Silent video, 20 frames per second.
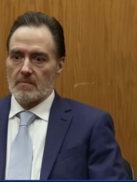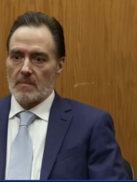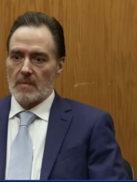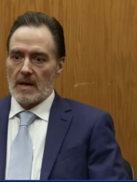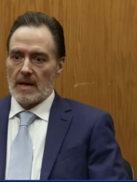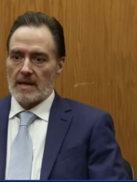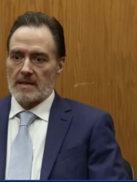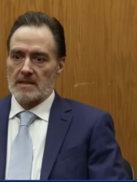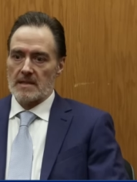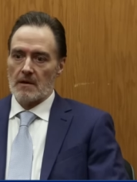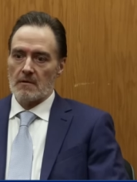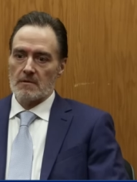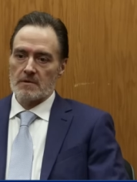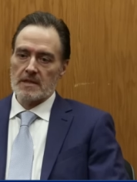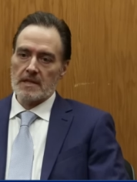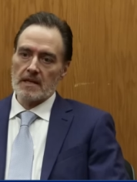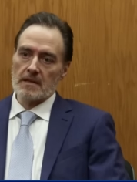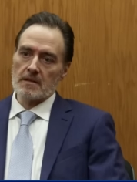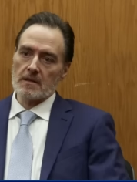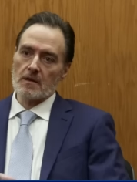As I was
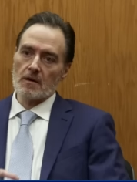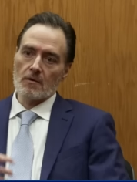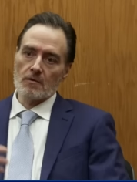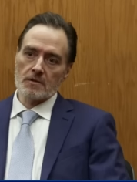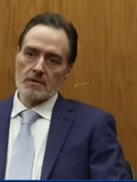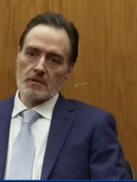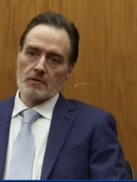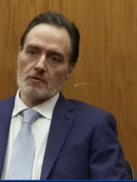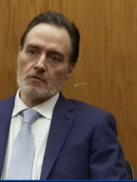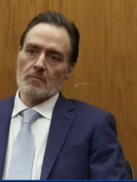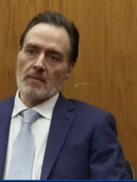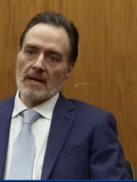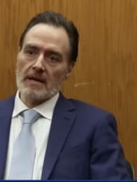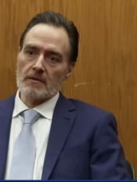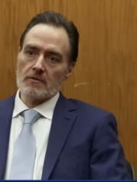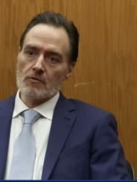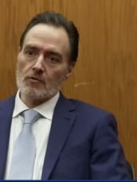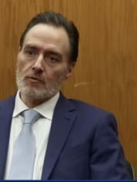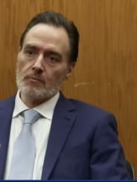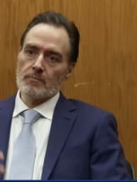getting closer to my
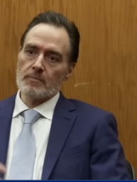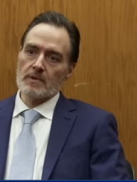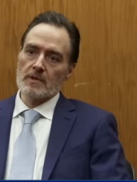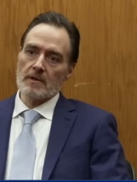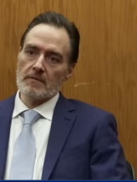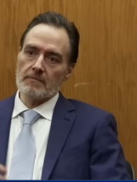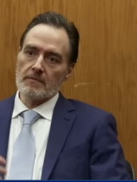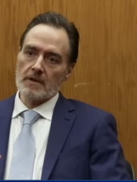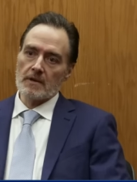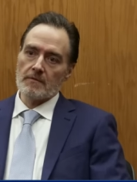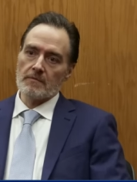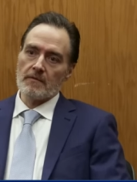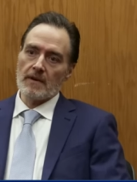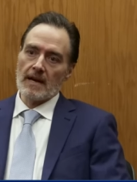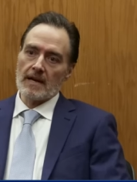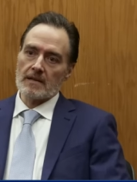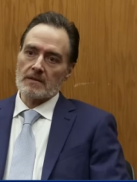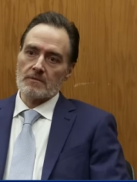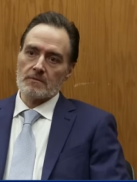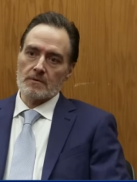group, the fear
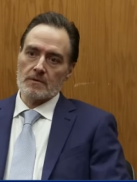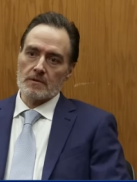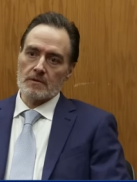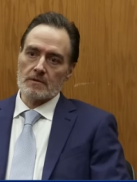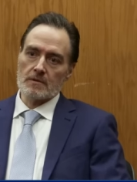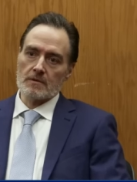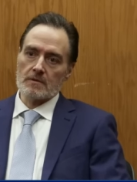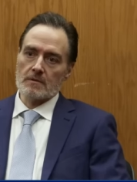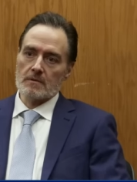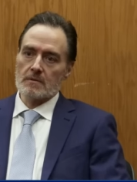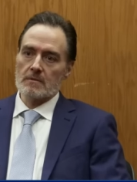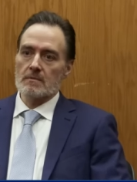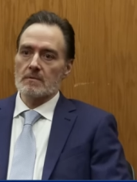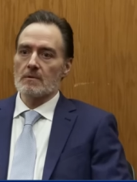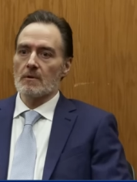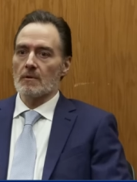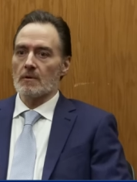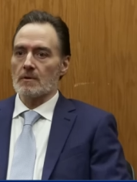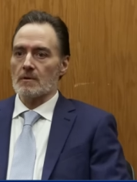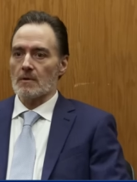factor was
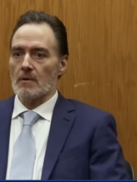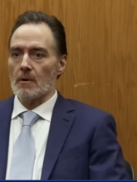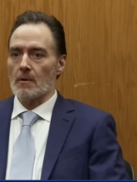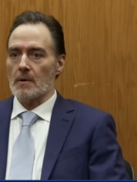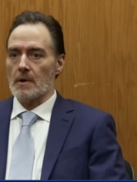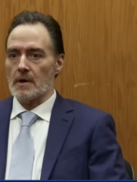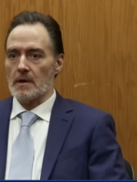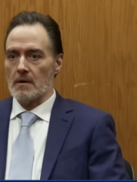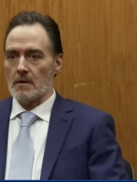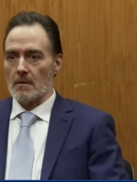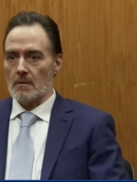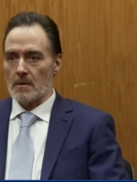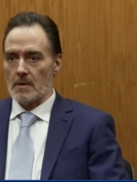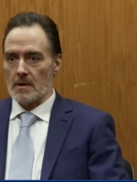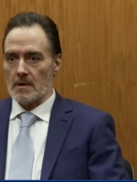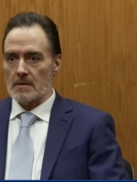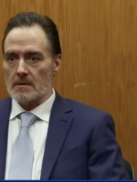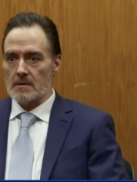going lower and lower.